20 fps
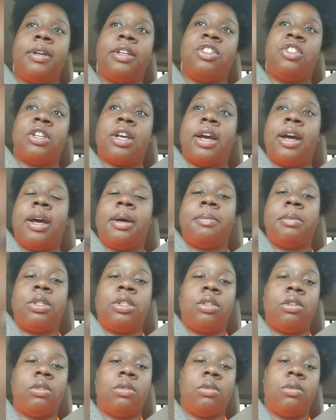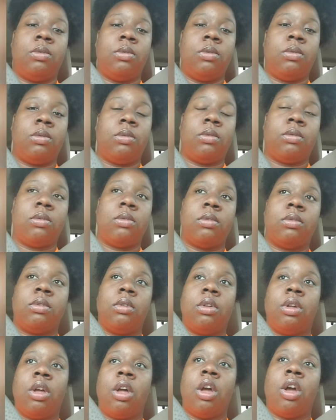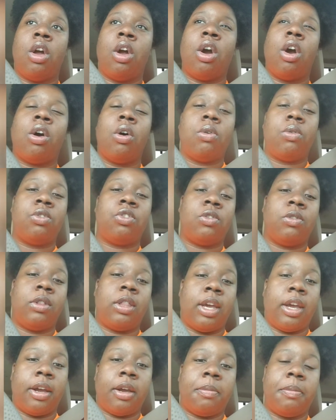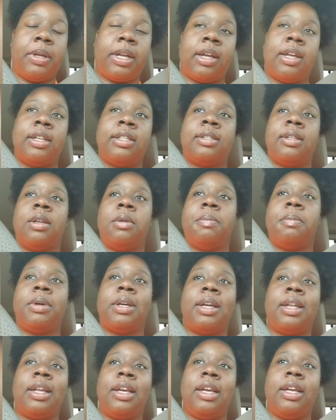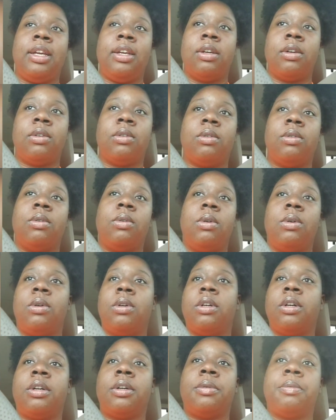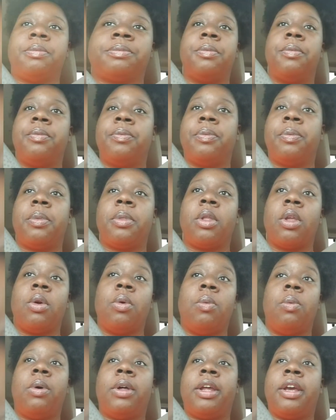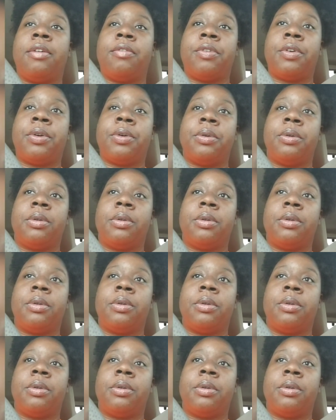a job to hold you there because of the money or whatever.